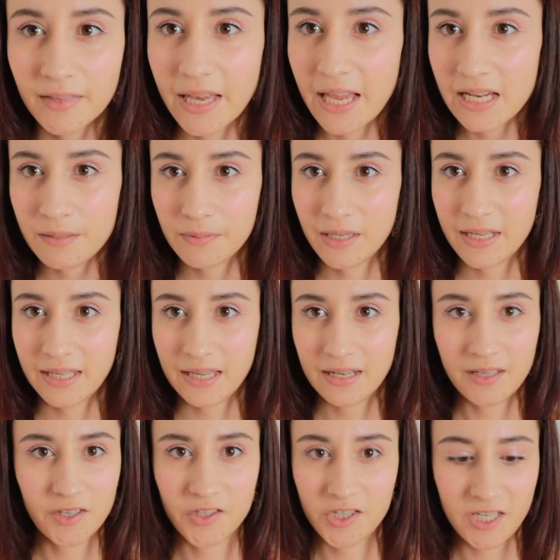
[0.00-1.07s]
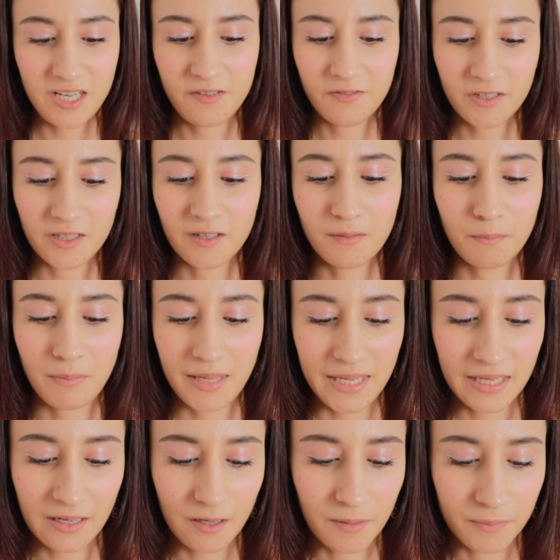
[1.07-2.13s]
anybody can achieve a good
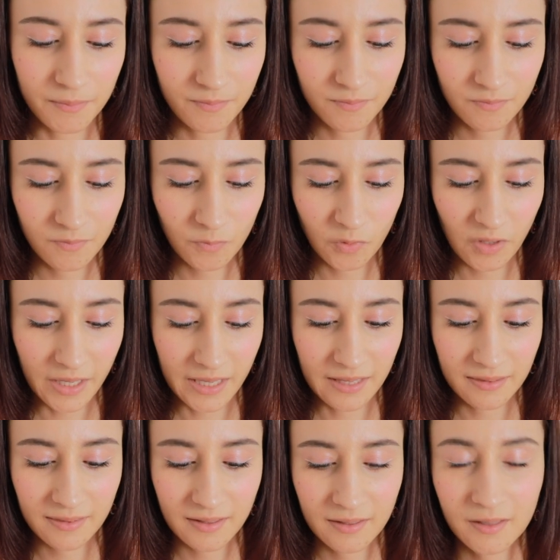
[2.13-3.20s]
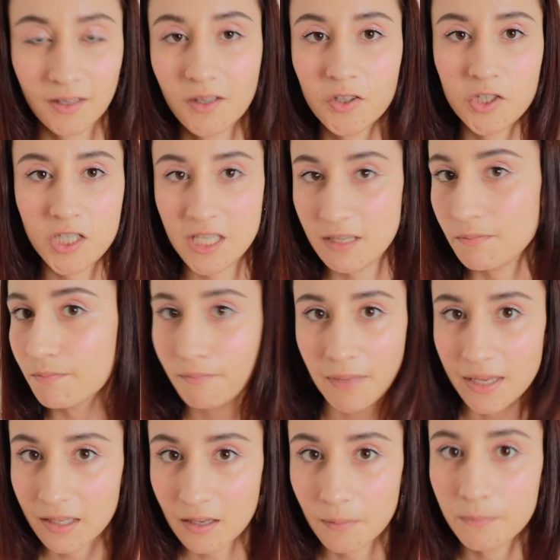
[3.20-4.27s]
makeup with cheap
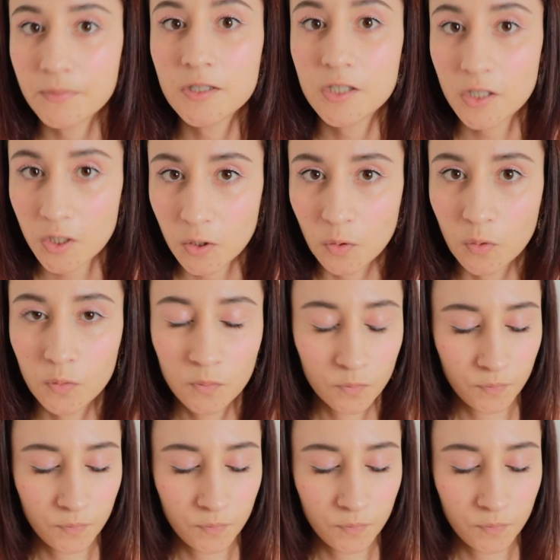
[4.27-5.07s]
makeup too.